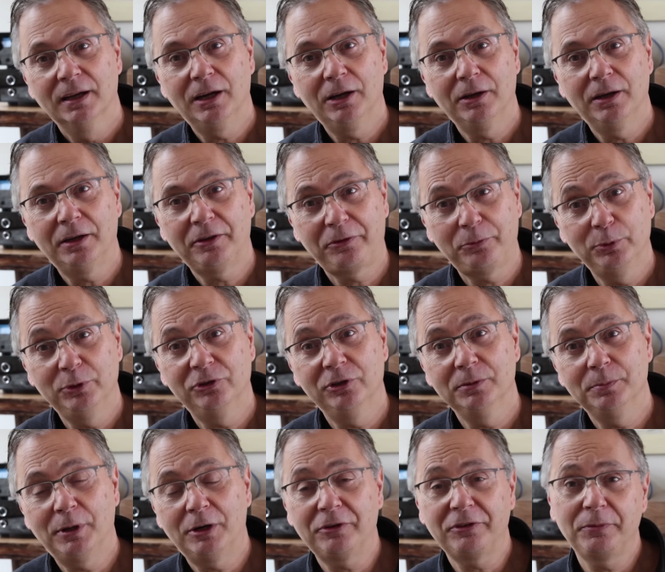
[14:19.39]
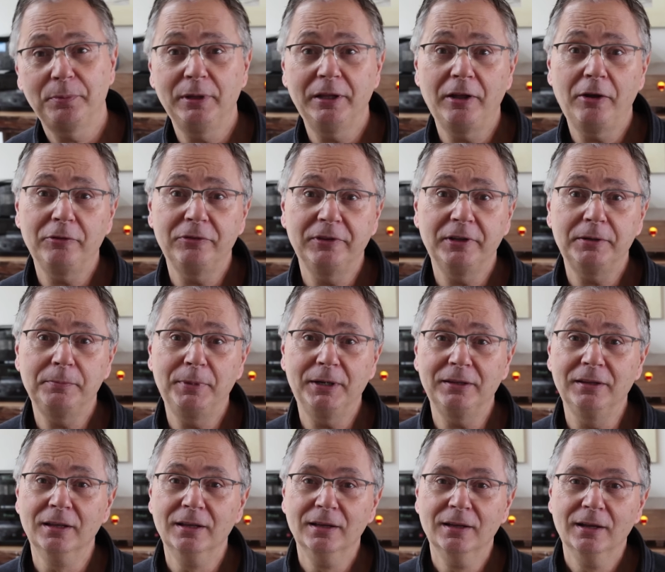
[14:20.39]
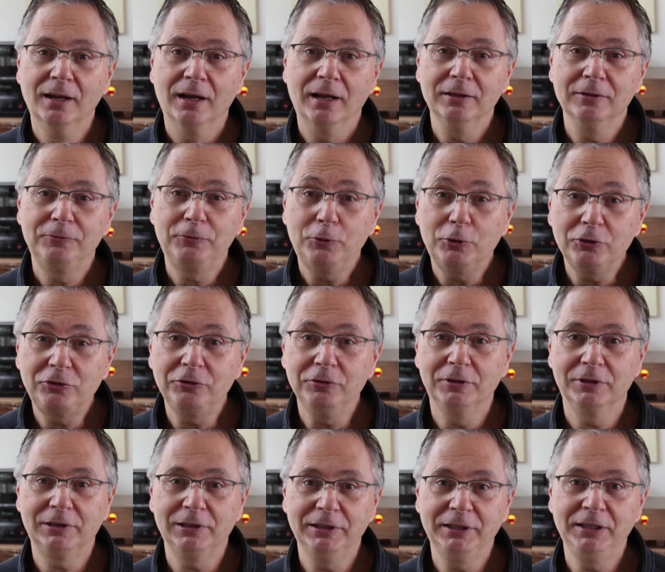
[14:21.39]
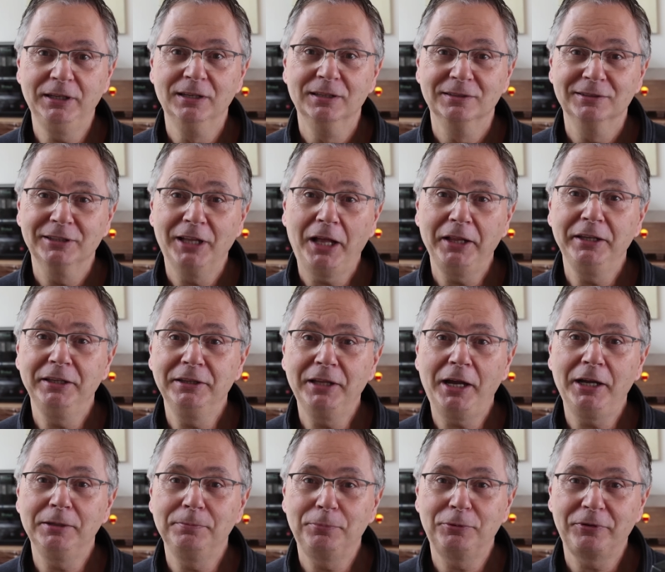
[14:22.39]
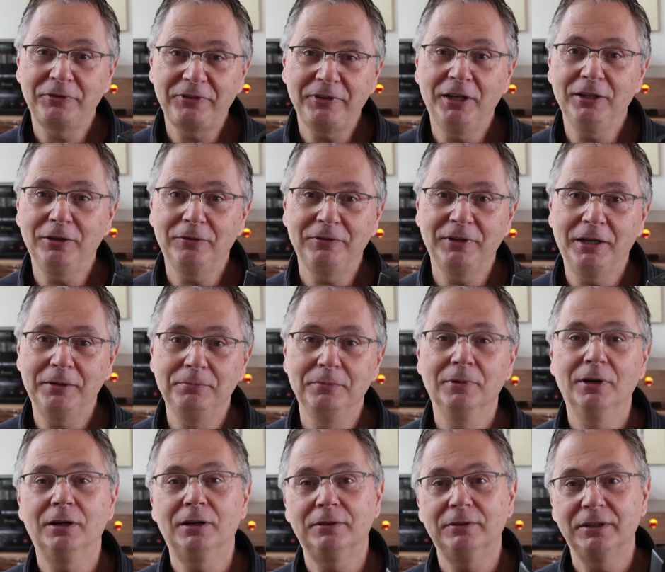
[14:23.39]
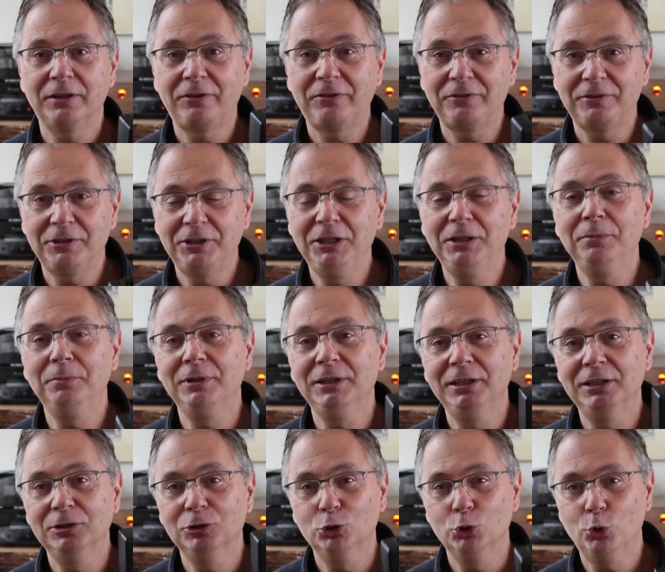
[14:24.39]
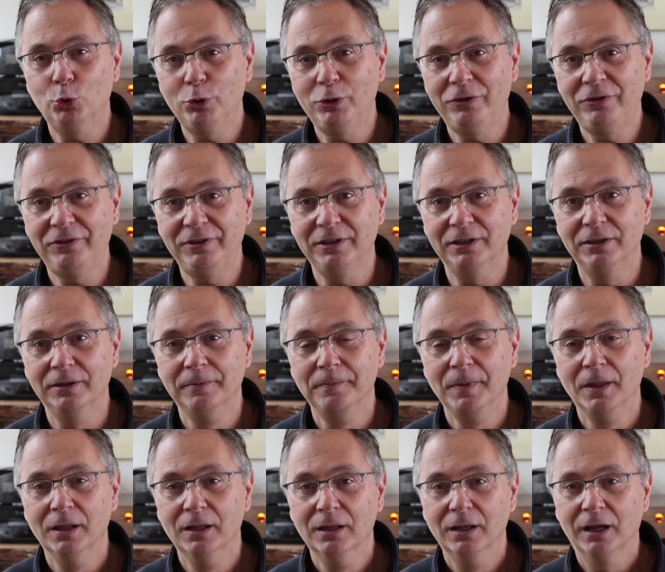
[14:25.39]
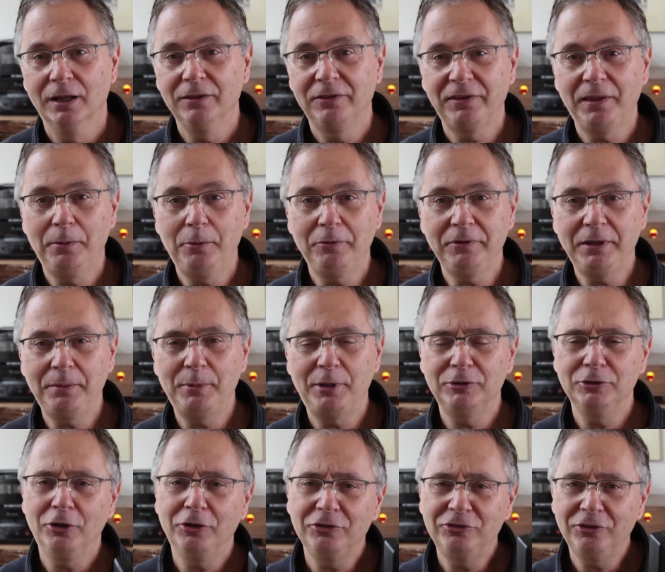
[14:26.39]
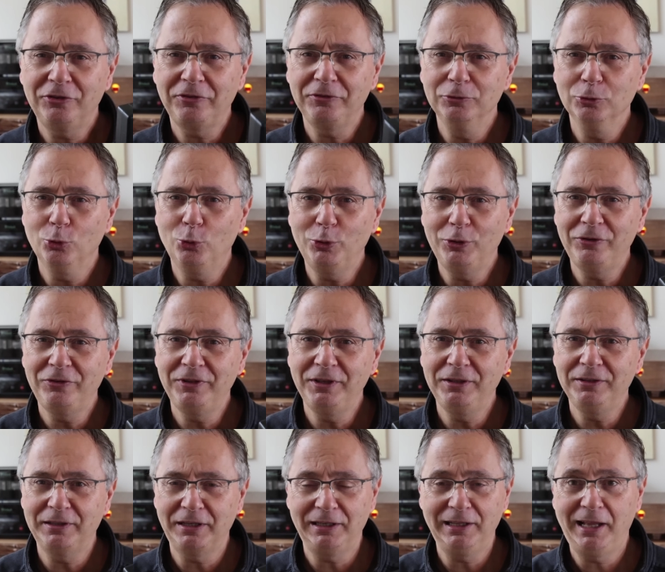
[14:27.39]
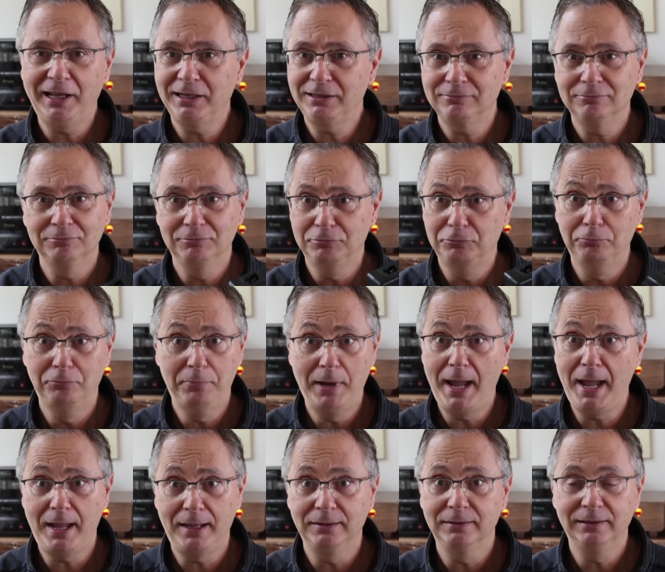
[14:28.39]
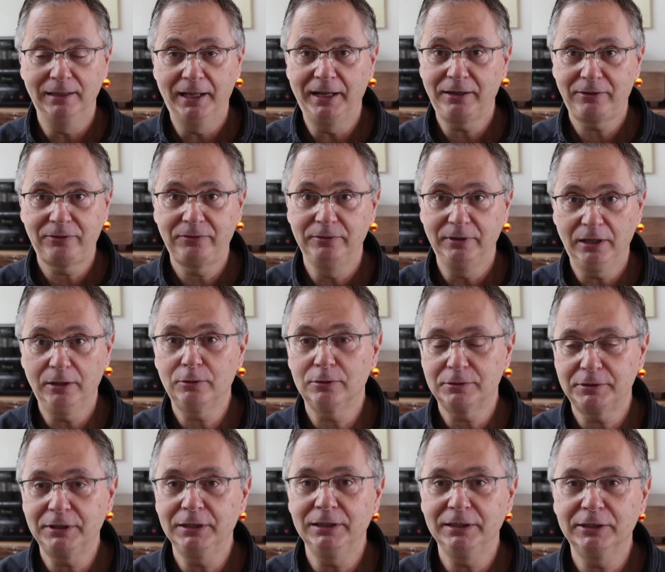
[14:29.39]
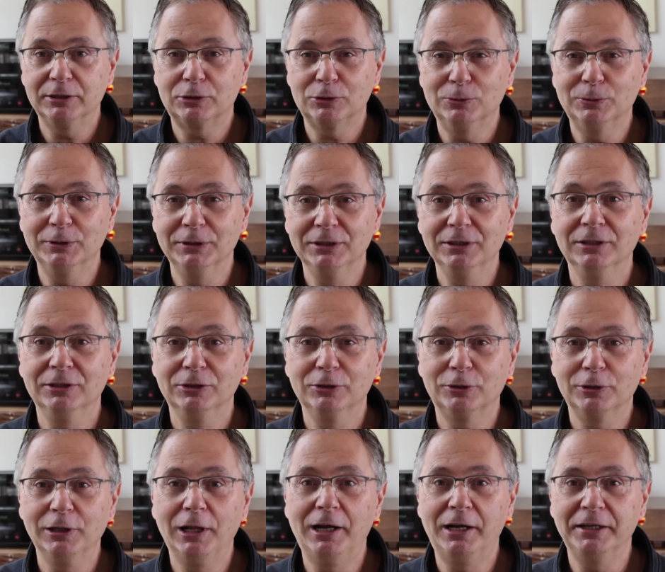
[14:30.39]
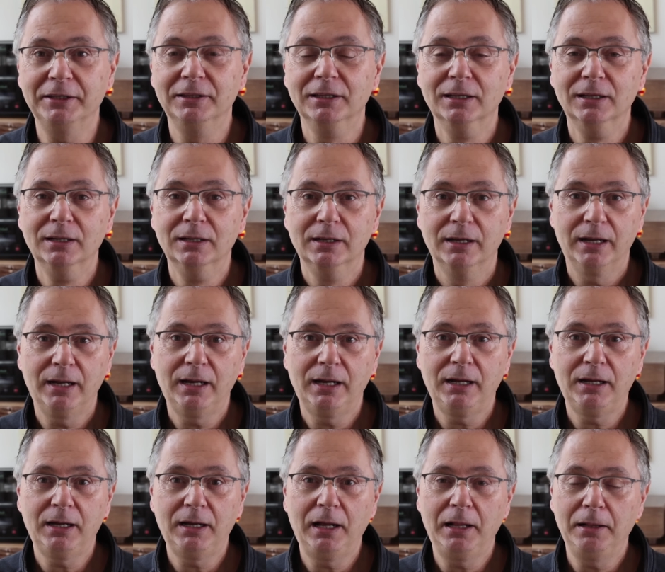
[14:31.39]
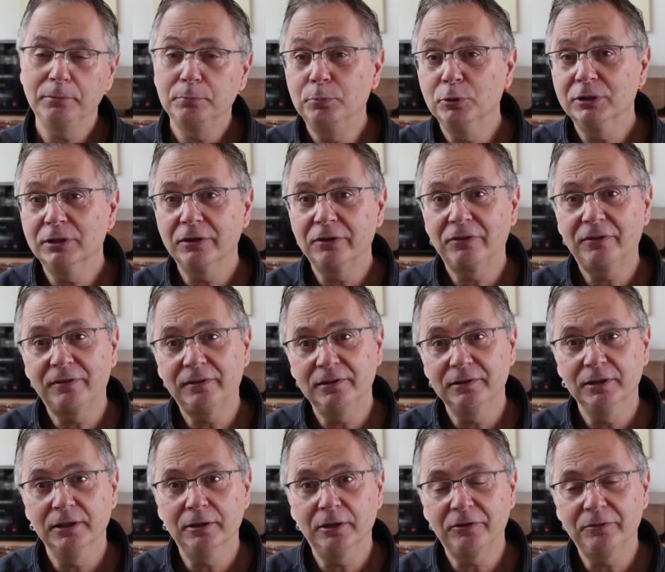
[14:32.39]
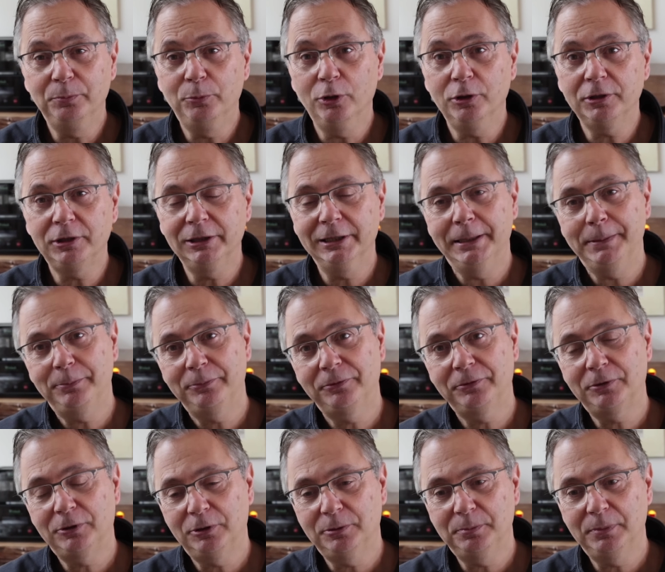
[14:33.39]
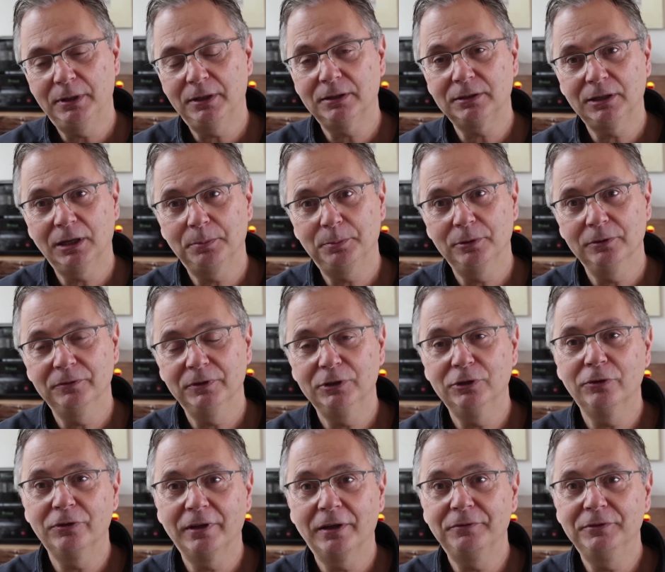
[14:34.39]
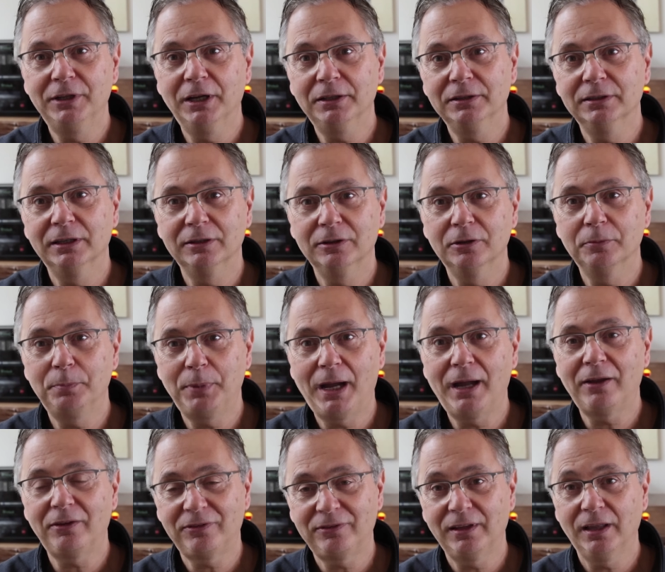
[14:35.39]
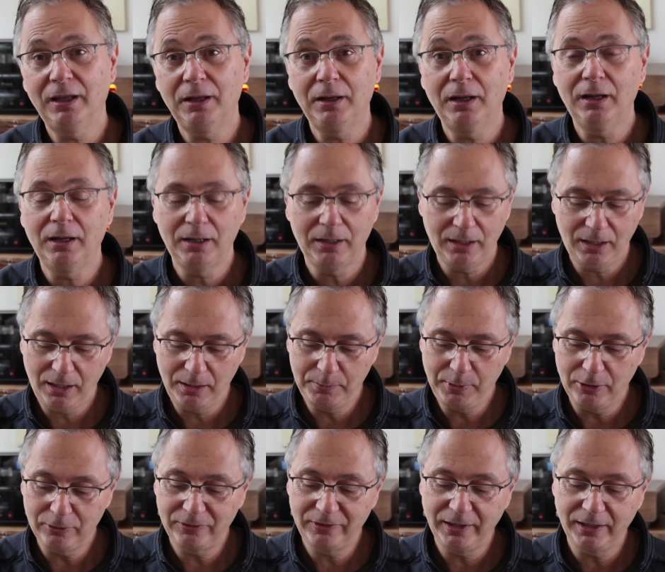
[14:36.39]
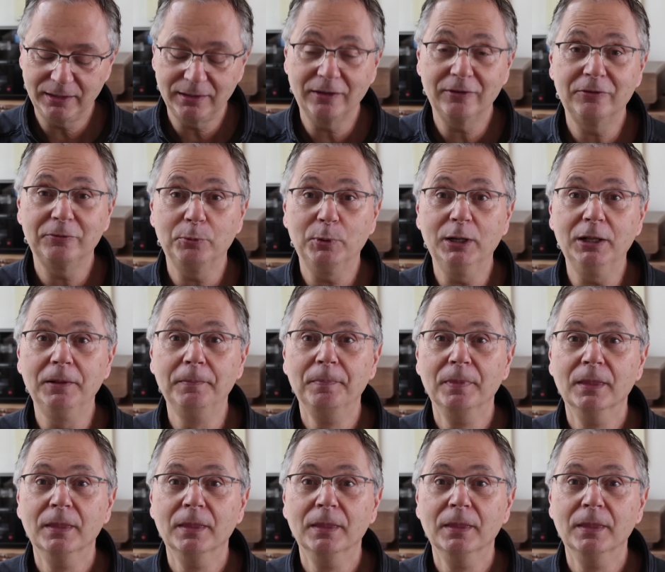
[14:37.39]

out there, but unfortunately 99% of them are extremely noisy. And some of them are not just noisy, they're like bad, like they'll really ruin your line. I'll put a small clip from a couple of videos I've done in the past about that as well.